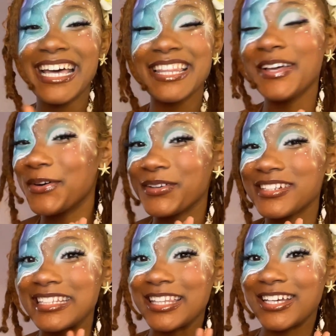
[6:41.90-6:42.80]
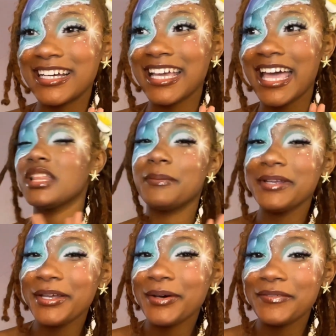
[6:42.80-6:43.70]
the ocean look. Let me
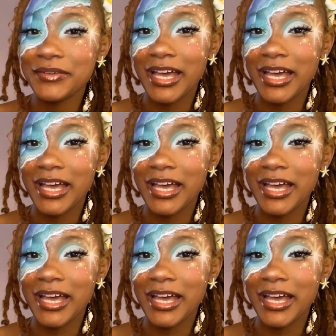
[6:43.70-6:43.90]
know if you